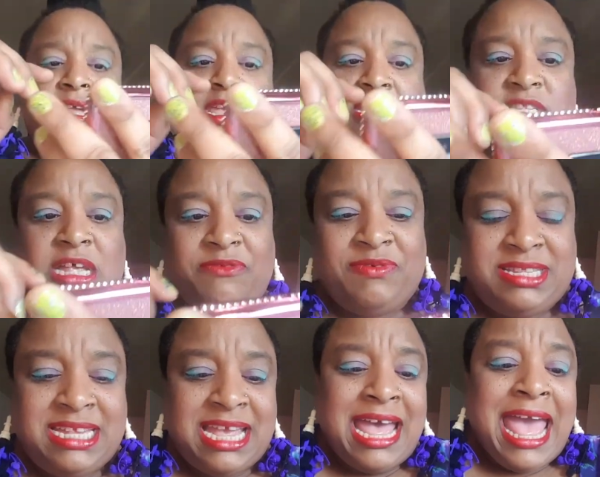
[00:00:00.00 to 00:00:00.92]
your stuff
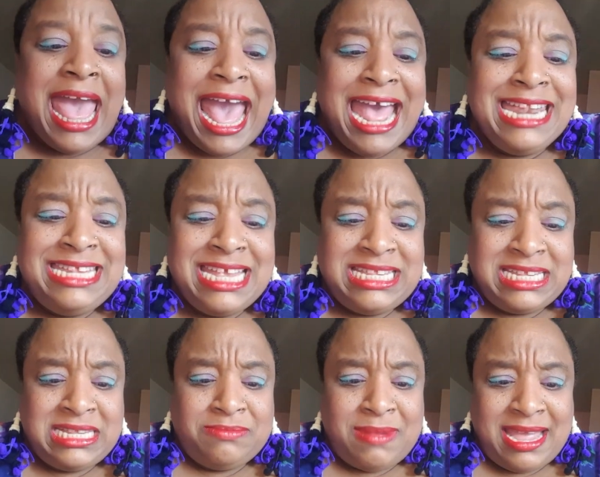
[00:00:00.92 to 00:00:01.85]
is there. And this
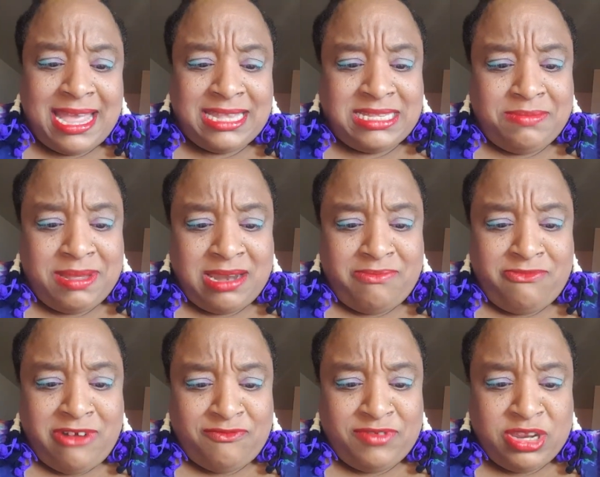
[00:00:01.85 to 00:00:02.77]
is my
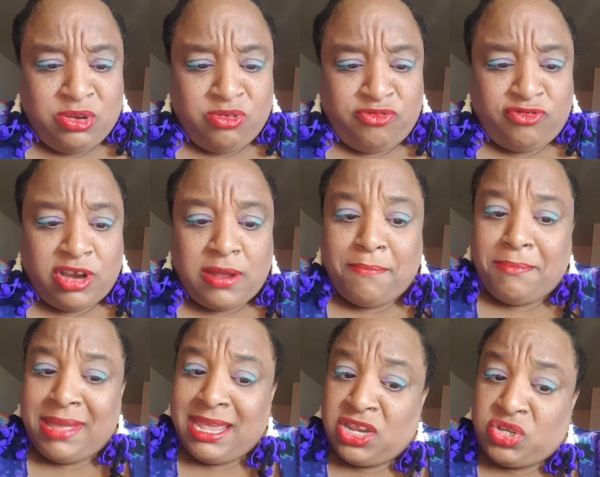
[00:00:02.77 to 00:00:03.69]
estimated revenue
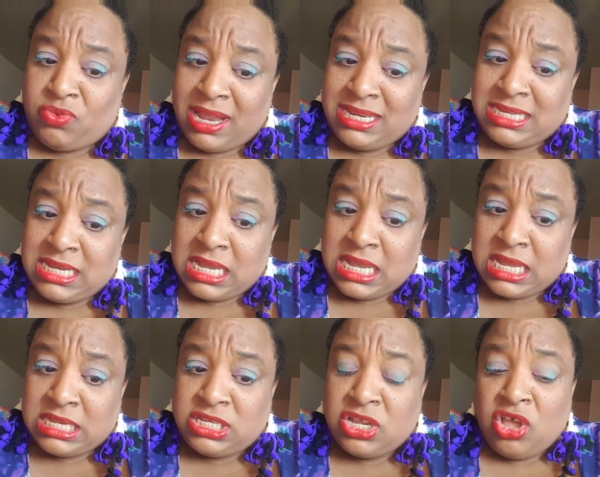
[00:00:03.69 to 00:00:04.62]
from May the
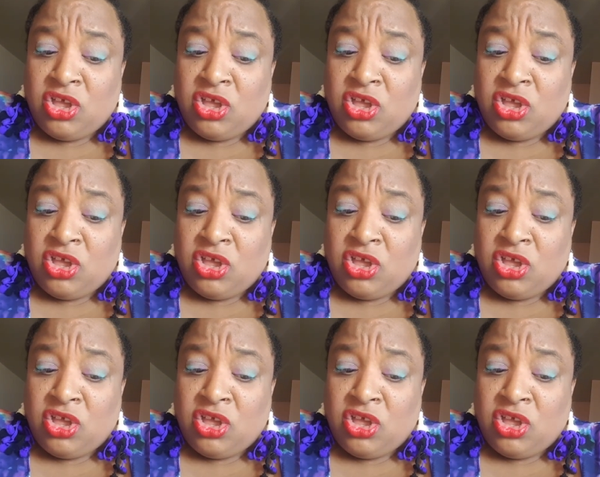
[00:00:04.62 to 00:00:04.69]
20th,